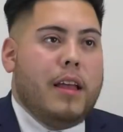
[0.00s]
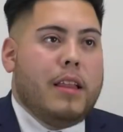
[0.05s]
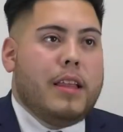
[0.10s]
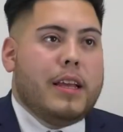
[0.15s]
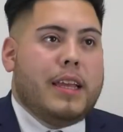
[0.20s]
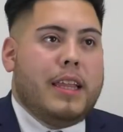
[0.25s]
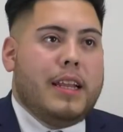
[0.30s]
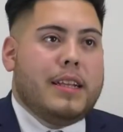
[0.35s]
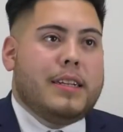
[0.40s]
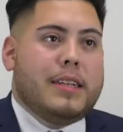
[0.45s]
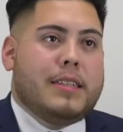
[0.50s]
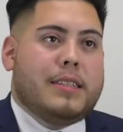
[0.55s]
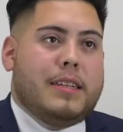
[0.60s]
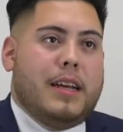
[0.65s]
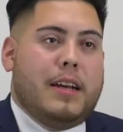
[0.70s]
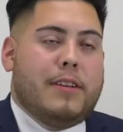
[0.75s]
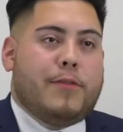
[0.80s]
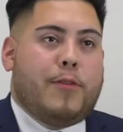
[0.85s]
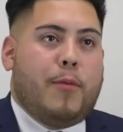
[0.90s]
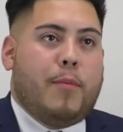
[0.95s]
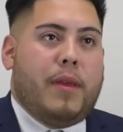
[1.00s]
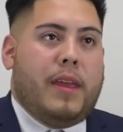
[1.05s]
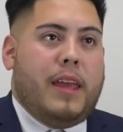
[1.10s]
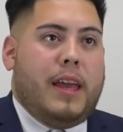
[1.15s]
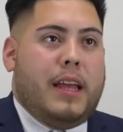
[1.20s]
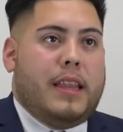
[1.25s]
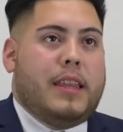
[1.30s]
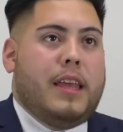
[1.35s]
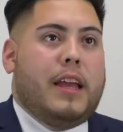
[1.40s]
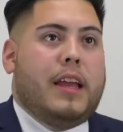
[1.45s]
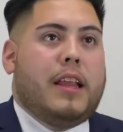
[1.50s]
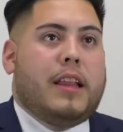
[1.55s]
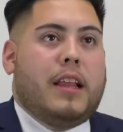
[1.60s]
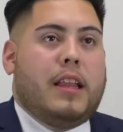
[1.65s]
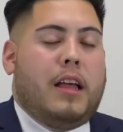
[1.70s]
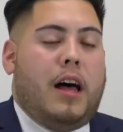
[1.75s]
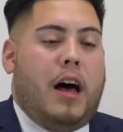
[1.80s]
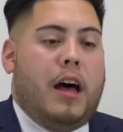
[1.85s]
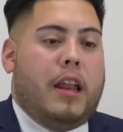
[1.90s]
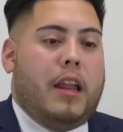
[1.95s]
The key to success for me, I think it's a
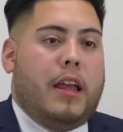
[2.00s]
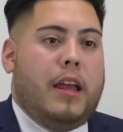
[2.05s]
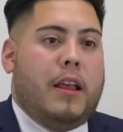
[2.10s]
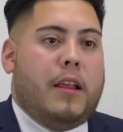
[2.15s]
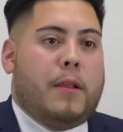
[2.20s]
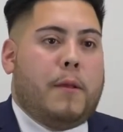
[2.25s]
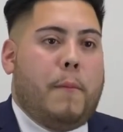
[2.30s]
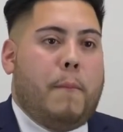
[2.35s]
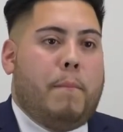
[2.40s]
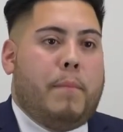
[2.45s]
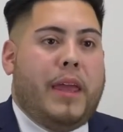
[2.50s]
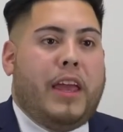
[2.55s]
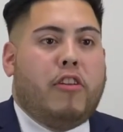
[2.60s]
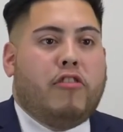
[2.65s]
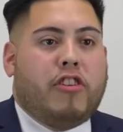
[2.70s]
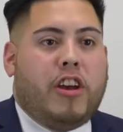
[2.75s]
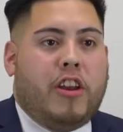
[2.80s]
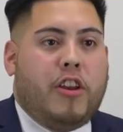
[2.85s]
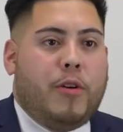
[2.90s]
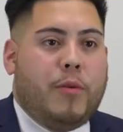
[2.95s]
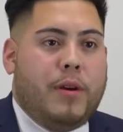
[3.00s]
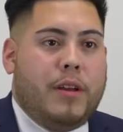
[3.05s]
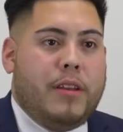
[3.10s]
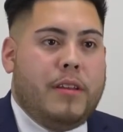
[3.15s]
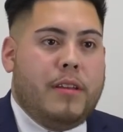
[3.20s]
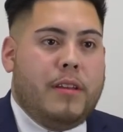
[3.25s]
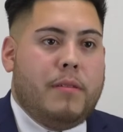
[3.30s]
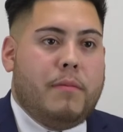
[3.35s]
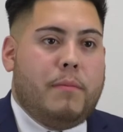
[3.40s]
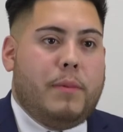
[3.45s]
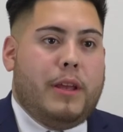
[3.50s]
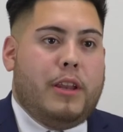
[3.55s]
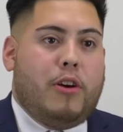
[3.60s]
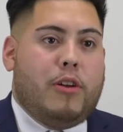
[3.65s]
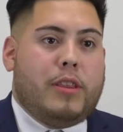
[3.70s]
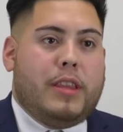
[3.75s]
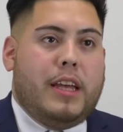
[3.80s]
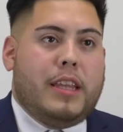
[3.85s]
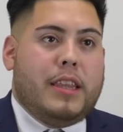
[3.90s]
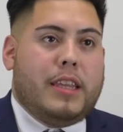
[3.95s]
lot, is being genuine, being
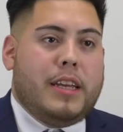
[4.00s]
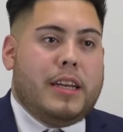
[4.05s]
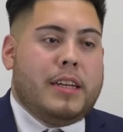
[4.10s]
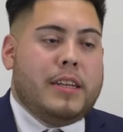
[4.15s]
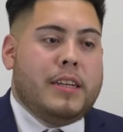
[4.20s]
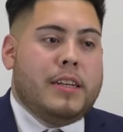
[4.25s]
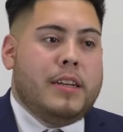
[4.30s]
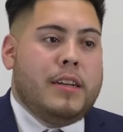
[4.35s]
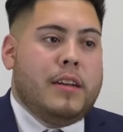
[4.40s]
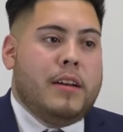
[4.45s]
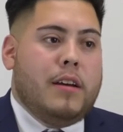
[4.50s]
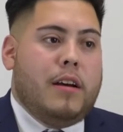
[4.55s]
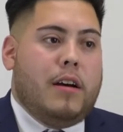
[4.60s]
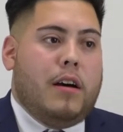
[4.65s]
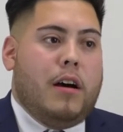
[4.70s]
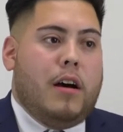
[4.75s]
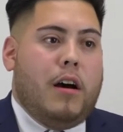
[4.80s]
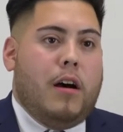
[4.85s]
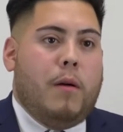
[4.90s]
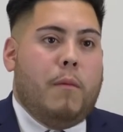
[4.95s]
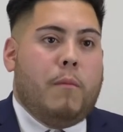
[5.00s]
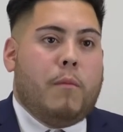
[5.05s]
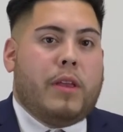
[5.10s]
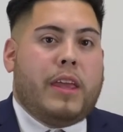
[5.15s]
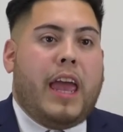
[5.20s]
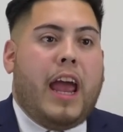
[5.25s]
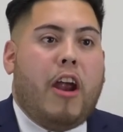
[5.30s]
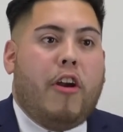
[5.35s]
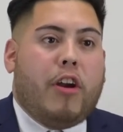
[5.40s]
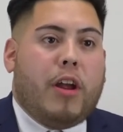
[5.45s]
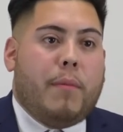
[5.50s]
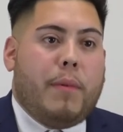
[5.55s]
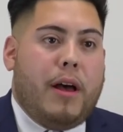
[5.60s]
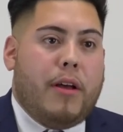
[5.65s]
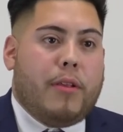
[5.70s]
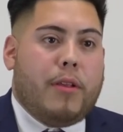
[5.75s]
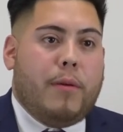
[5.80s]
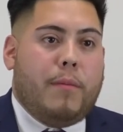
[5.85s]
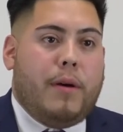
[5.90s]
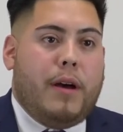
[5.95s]
authentic, um, caring
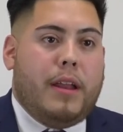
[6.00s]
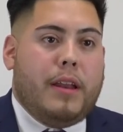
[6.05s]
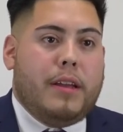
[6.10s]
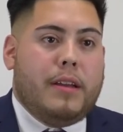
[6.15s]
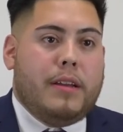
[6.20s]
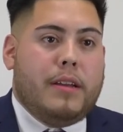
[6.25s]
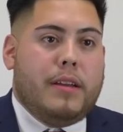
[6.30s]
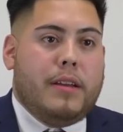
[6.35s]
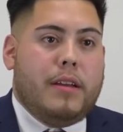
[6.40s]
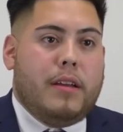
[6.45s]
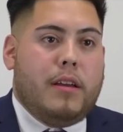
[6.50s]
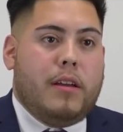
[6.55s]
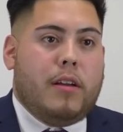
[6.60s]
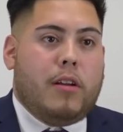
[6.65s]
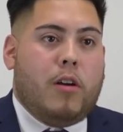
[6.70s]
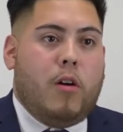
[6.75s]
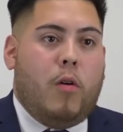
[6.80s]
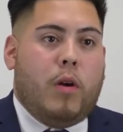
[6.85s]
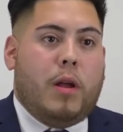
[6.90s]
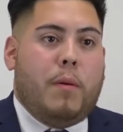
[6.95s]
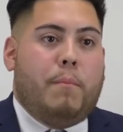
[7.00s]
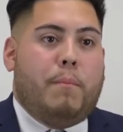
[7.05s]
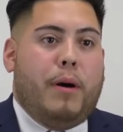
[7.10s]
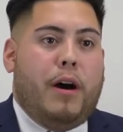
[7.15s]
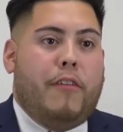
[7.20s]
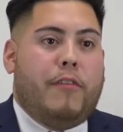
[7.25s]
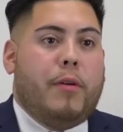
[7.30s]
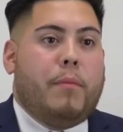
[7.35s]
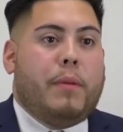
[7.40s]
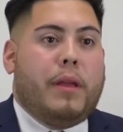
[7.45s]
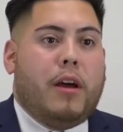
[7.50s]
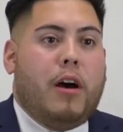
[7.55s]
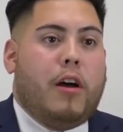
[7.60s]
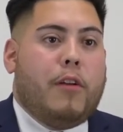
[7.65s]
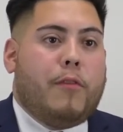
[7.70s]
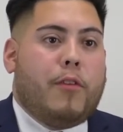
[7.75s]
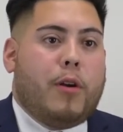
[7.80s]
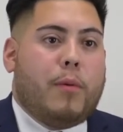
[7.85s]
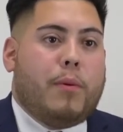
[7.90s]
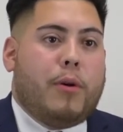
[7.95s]
about somebody, going above and
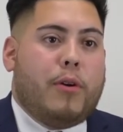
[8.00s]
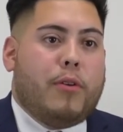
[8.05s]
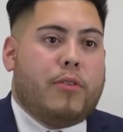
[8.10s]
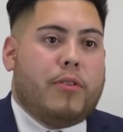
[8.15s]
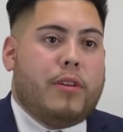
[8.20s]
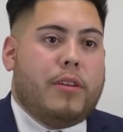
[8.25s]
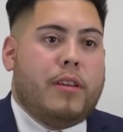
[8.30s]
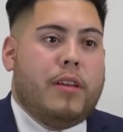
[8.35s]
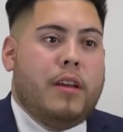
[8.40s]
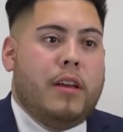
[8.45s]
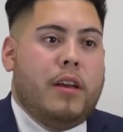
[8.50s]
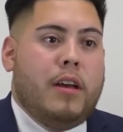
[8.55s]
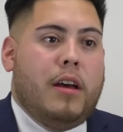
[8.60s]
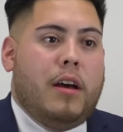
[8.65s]
beyond for the person.